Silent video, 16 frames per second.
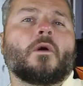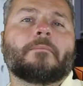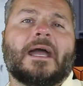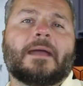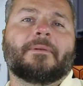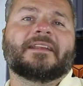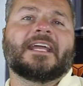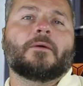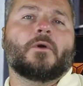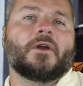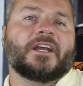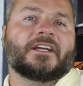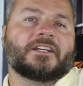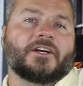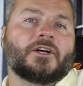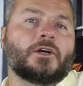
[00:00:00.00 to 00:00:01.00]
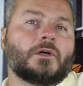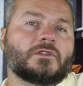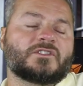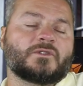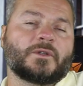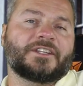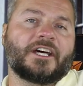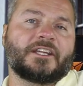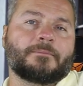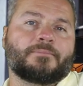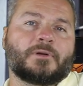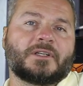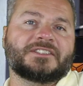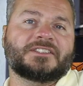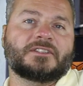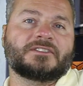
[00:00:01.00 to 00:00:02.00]
Or maybe they were in cahoots with other
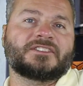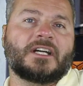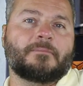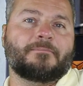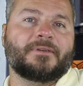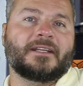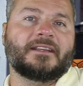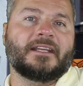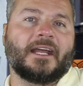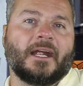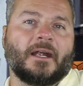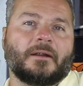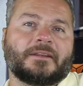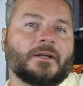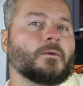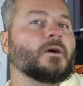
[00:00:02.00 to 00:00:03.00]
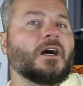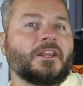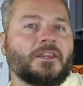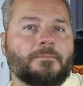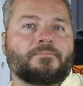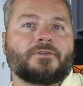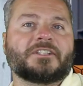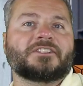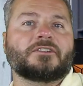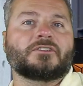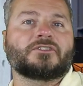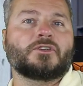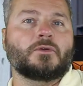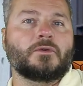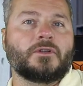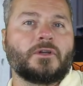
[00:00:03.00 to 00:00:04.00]
prisoners up in there. There were other
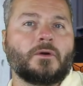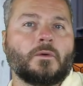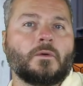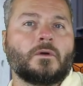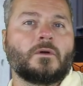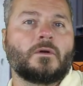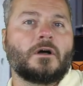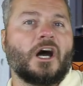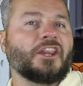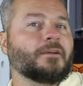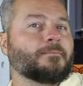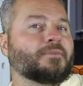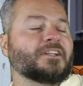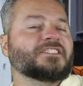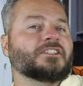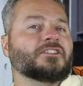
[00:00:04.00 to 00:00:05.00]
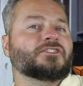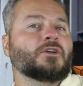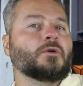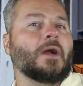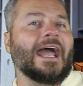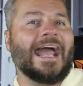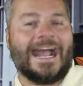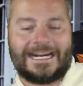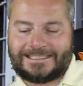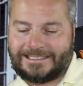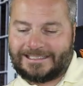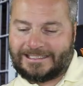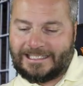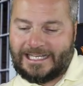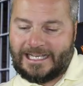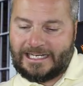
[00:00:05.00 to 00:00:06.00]
prisoners who knew. Other prisoners who
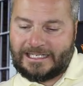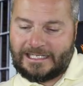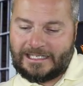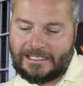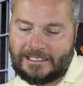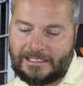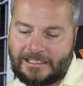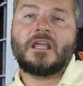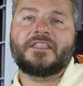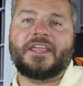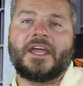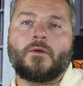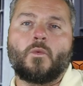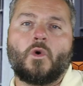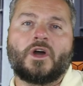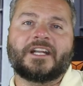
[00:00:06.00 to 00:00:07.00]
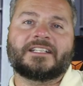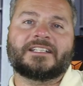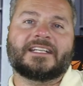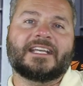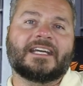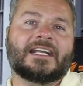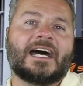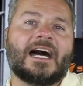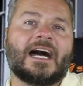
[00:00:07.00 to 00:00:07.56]
acted like they wanted to get